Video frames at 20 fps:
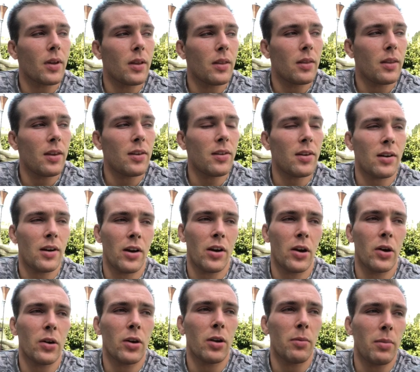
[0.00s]
This
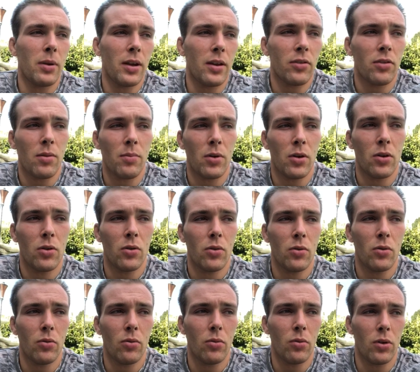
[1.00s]
scenario could be someone
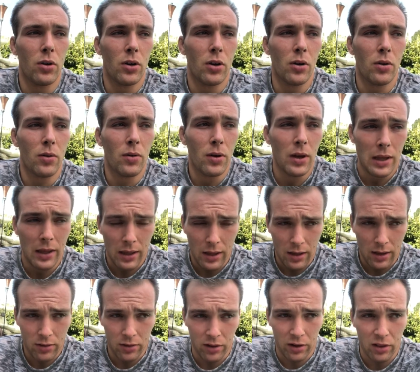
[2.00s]
who,
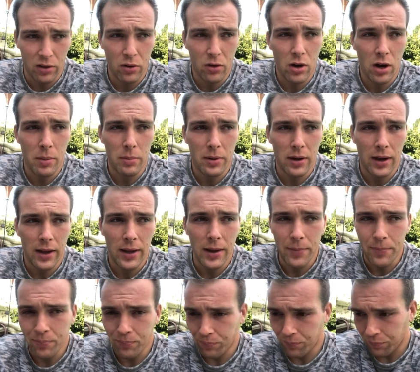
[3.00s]
is on a low carb
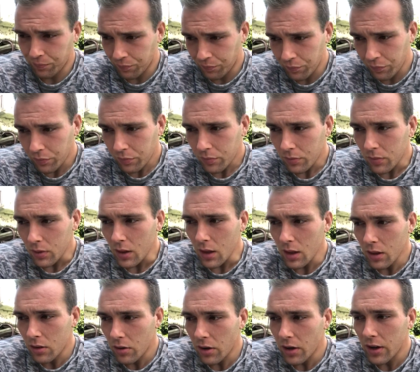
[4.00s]
diet.
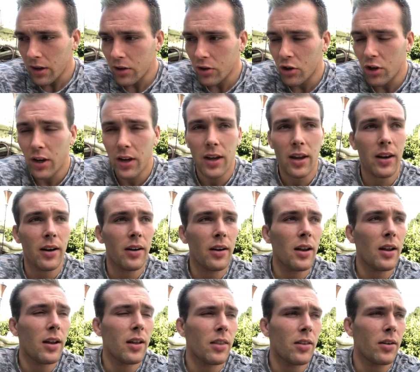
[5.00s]
They're eating
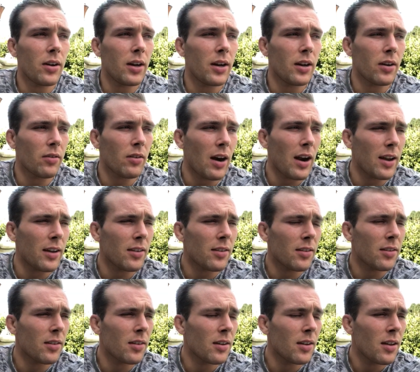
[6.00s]
chicken, they're eating
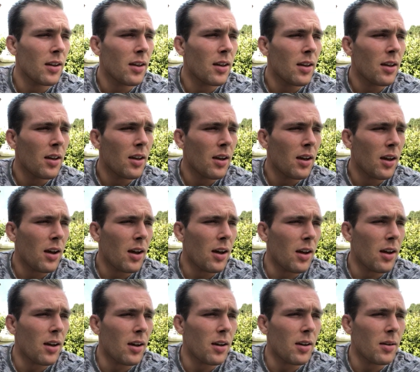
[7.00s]
rice,
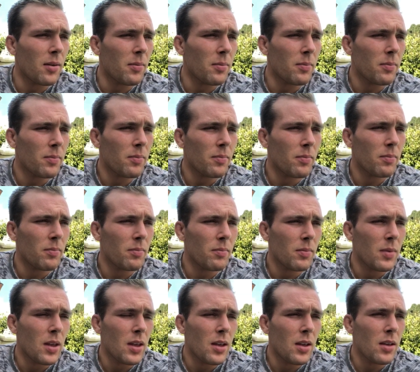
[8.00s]

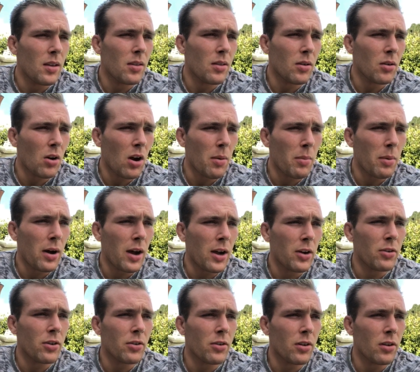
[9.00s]
their
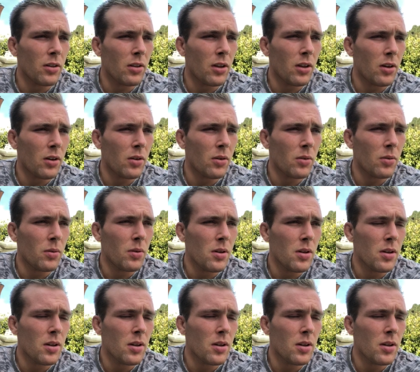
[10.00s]
carbohydrates are low,